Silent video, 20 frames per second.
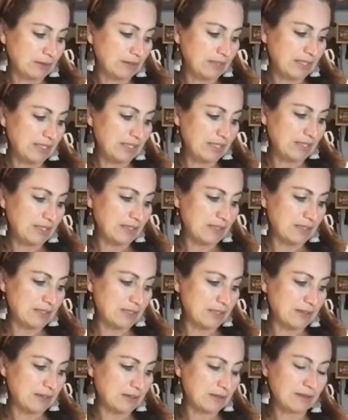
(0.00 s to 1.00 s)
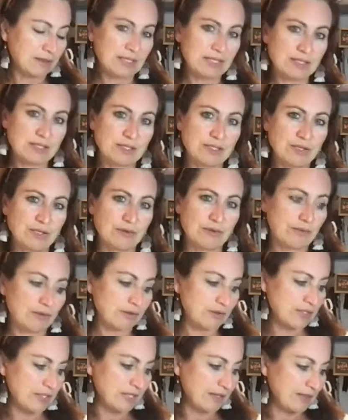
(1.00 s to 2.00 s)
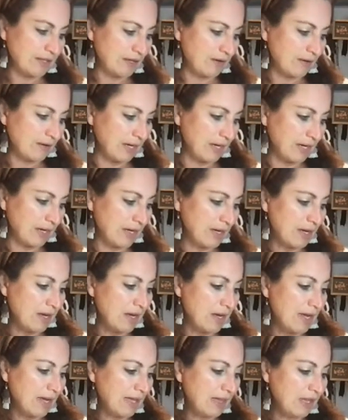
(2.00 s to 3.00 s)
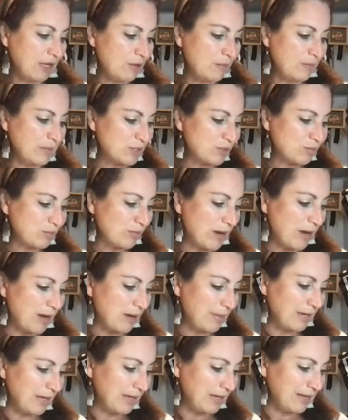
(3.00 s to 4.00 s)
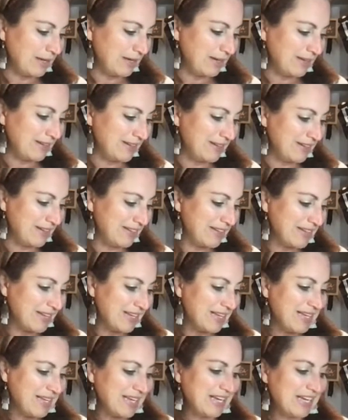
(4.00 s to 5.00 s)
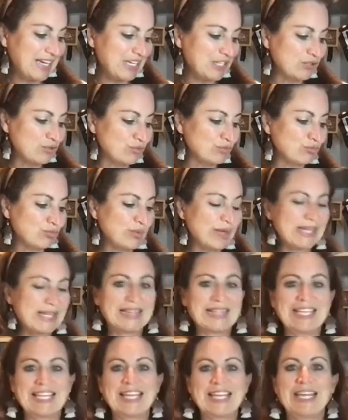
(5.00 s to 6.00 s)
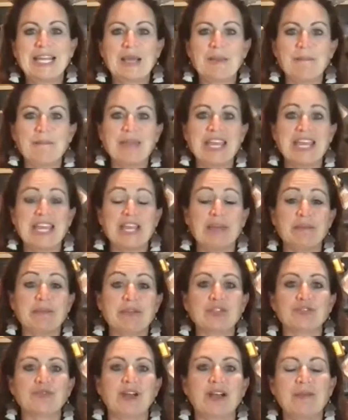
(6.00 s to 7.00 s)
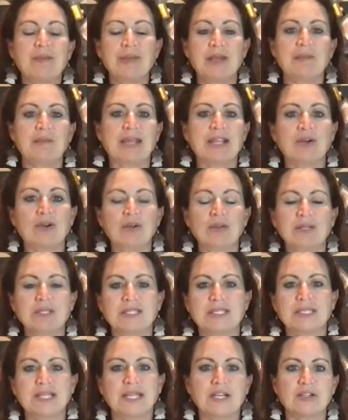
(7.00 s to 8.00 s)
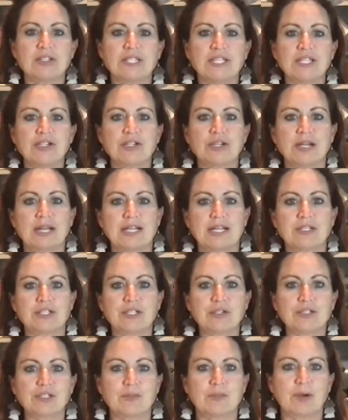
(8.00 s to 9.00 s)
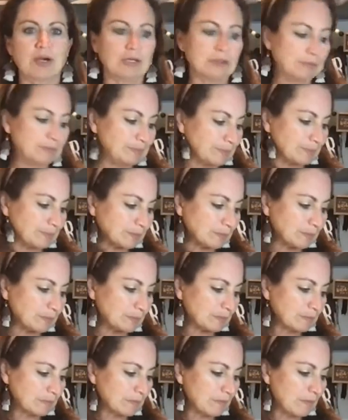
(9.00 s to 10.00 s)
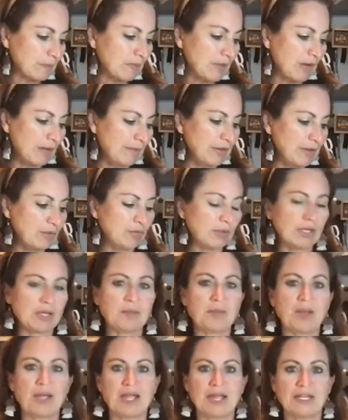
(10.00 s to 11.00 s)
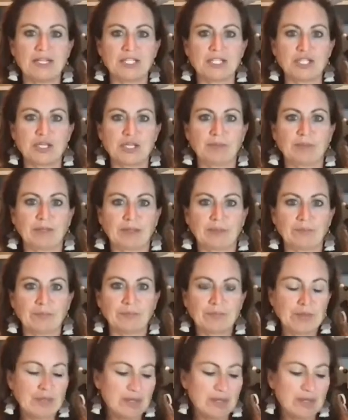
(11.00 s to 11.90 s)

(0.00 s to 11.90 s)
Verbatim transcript: Let us let us know if there's anything you need. Hello, Miss Robin. It is really me. Miss Robin, my goal is to get your t-shirt out to you tomorrow. I've been really behind in shipping.